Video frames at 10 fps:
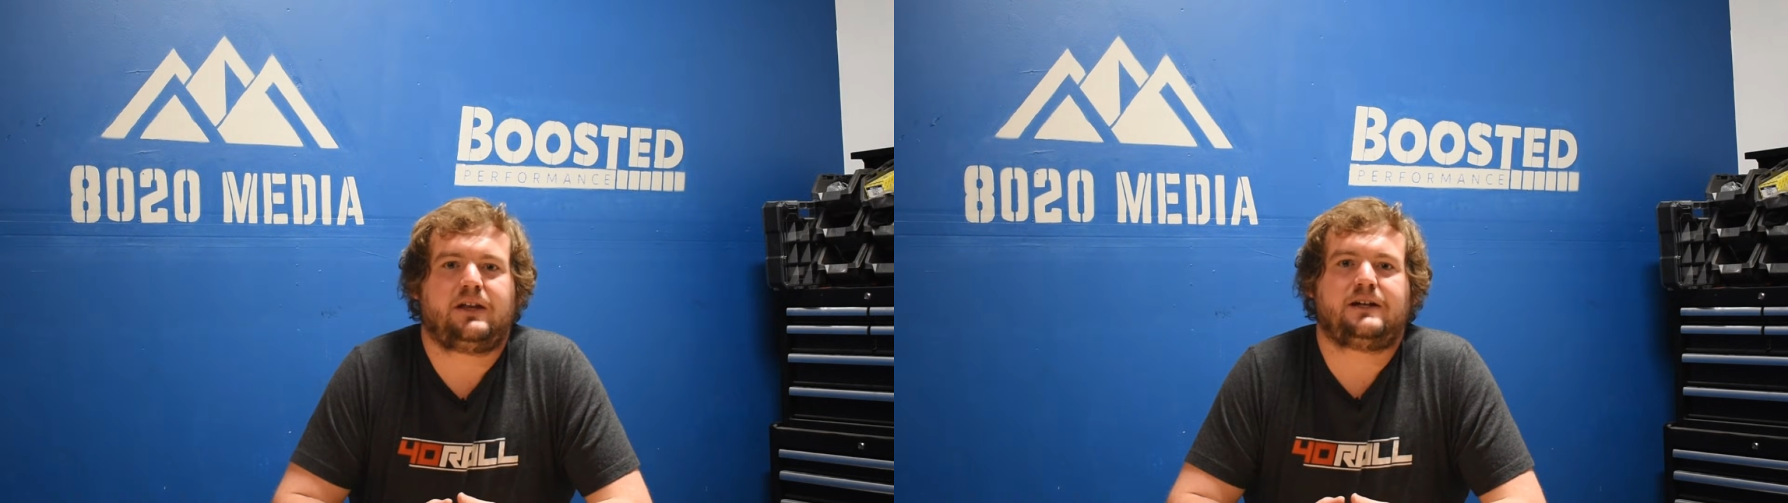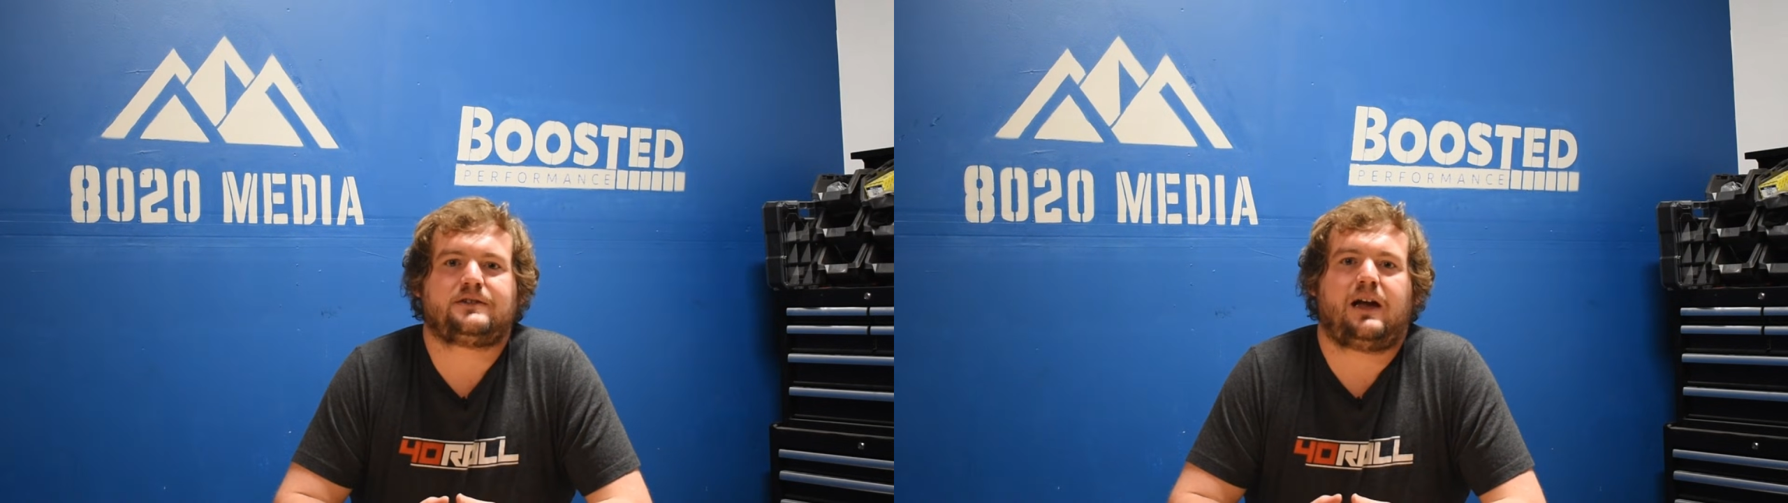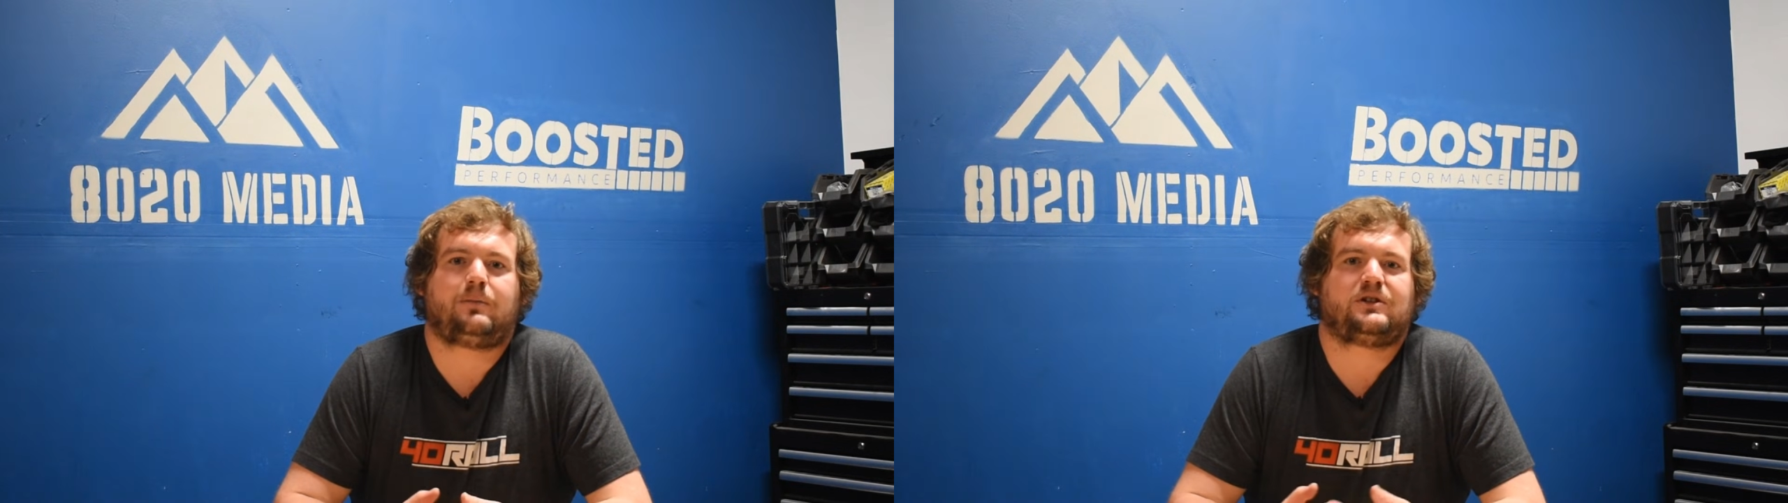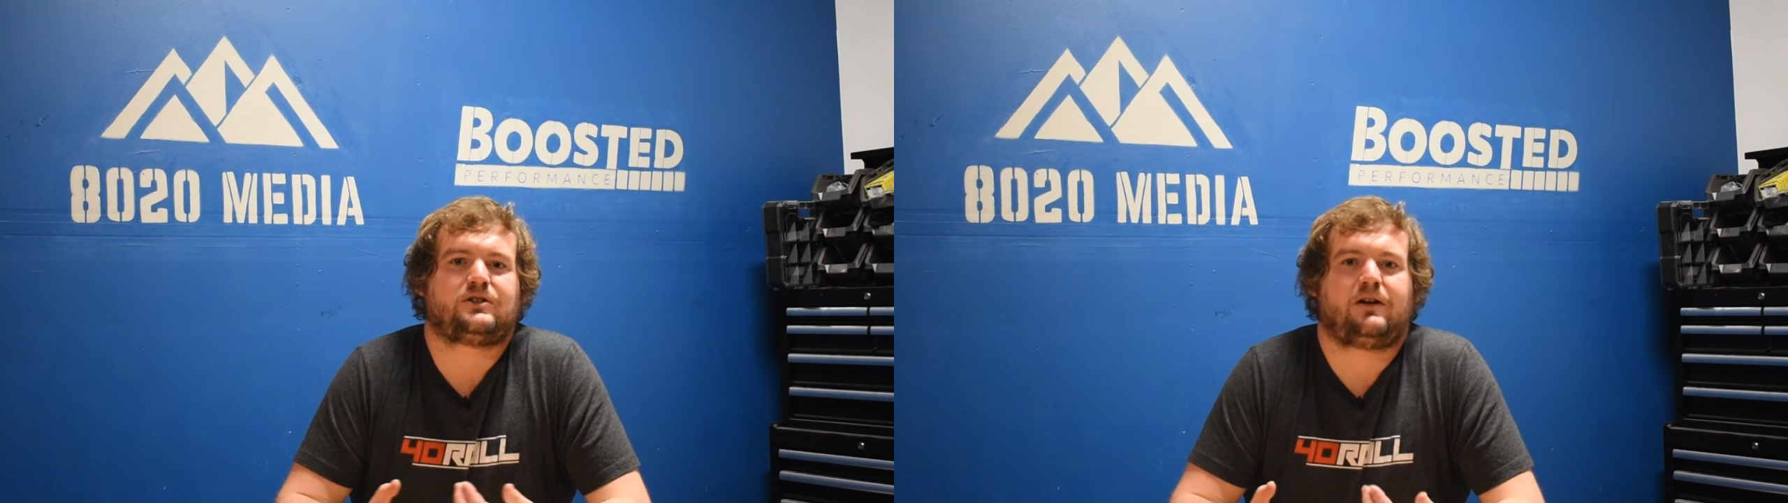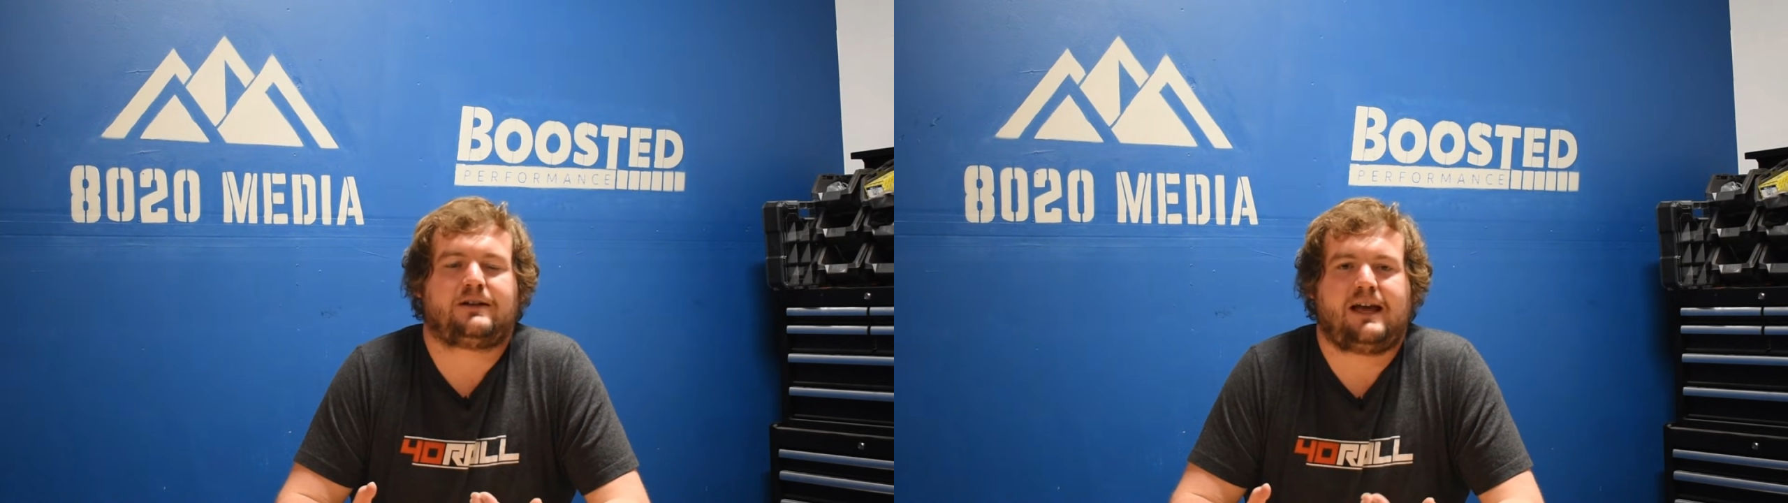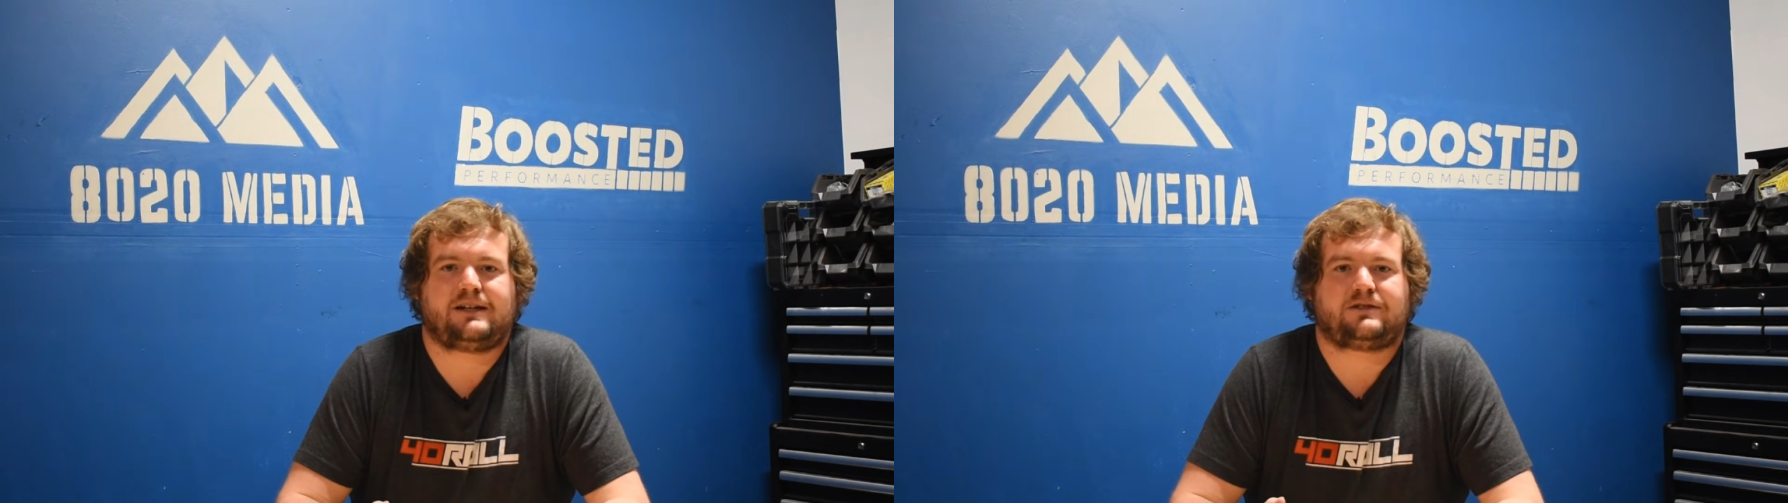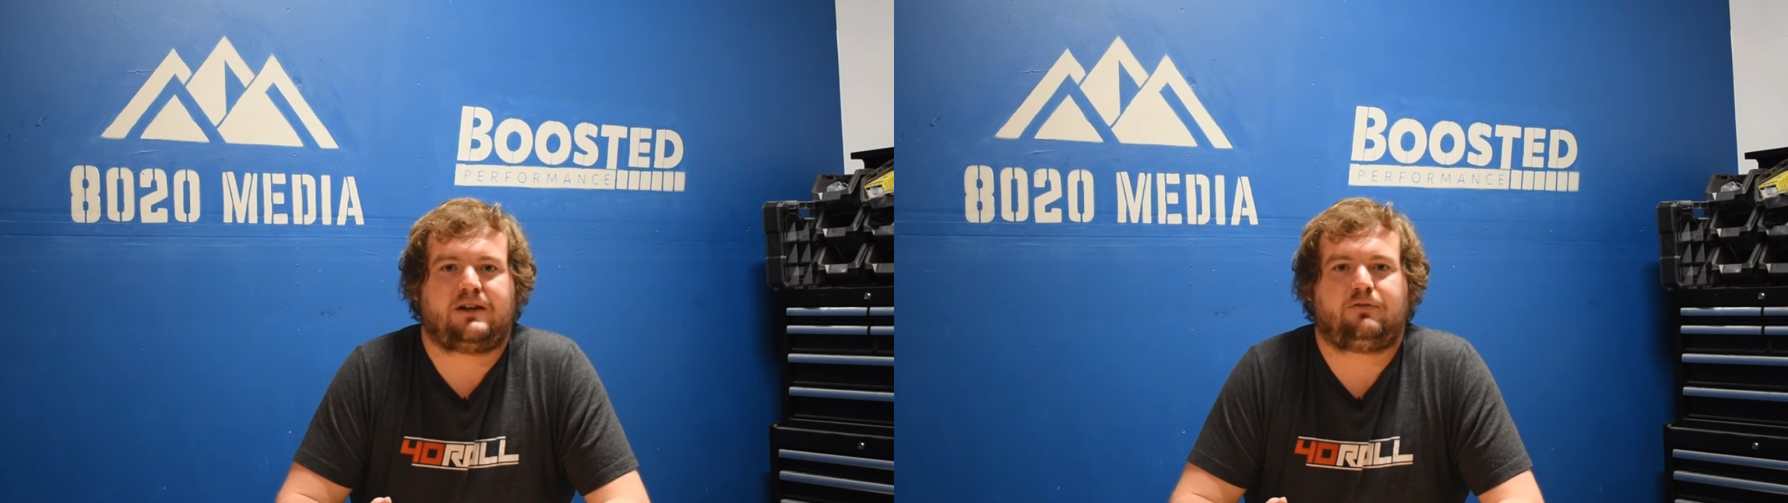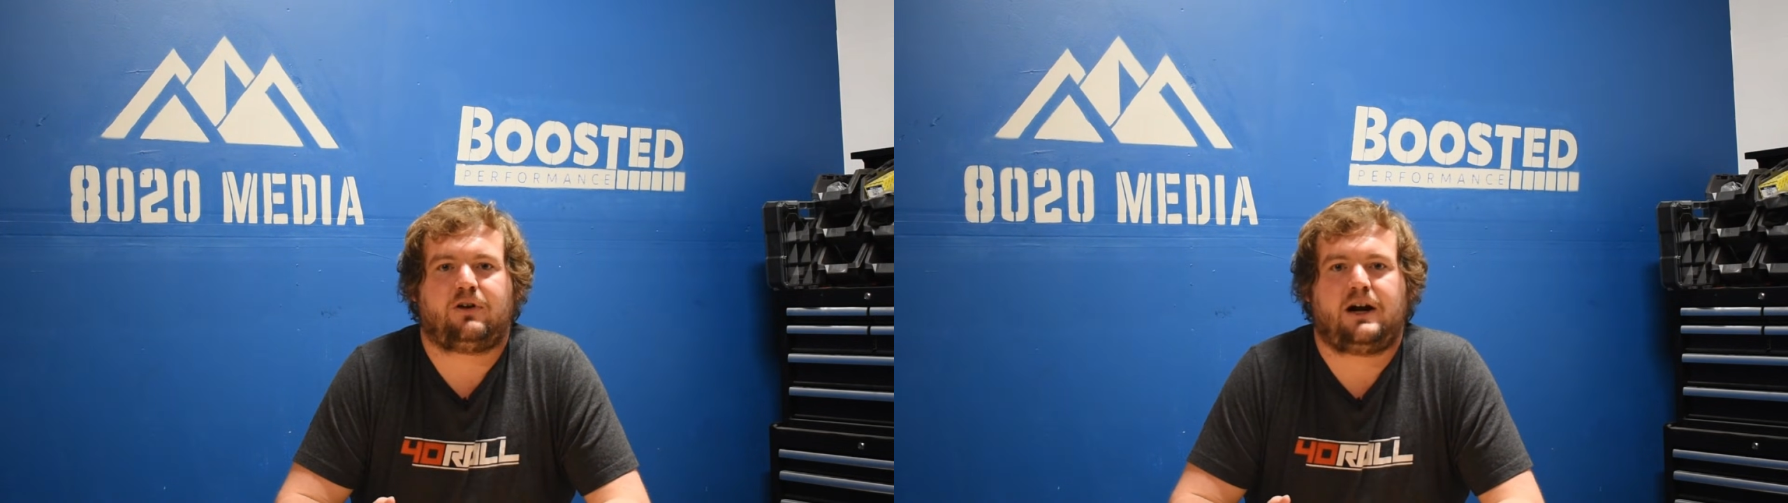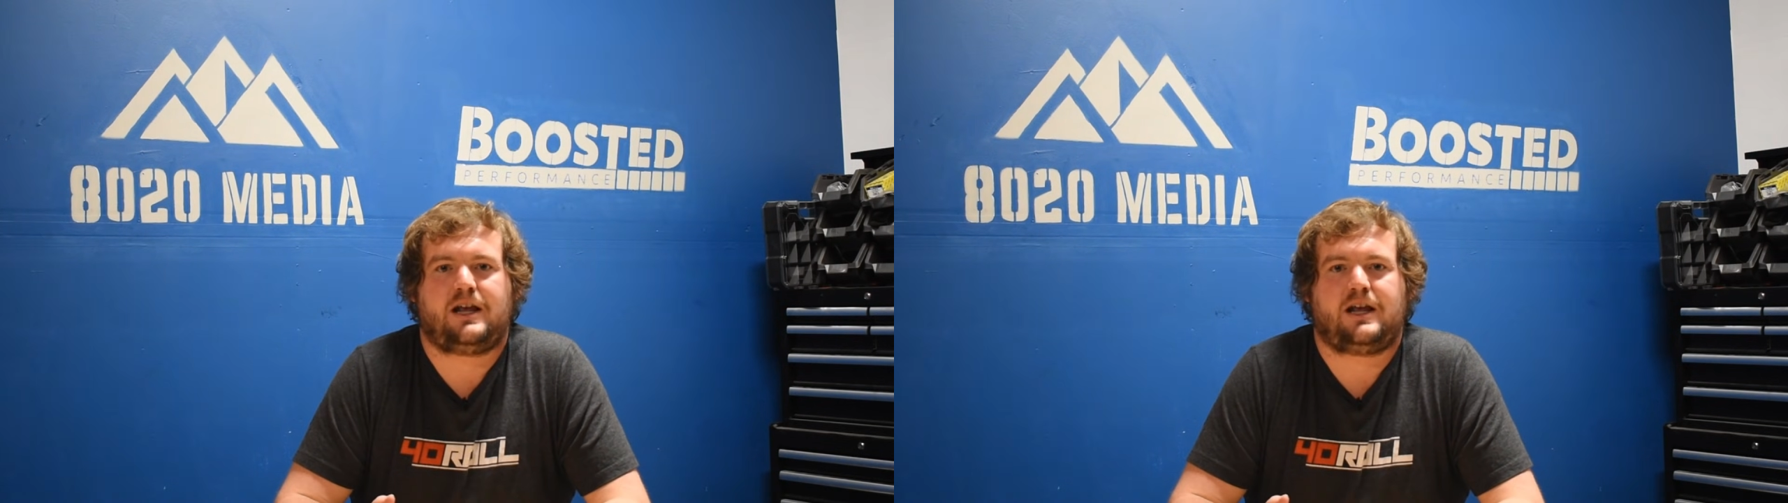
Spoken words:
then it's time to start testing for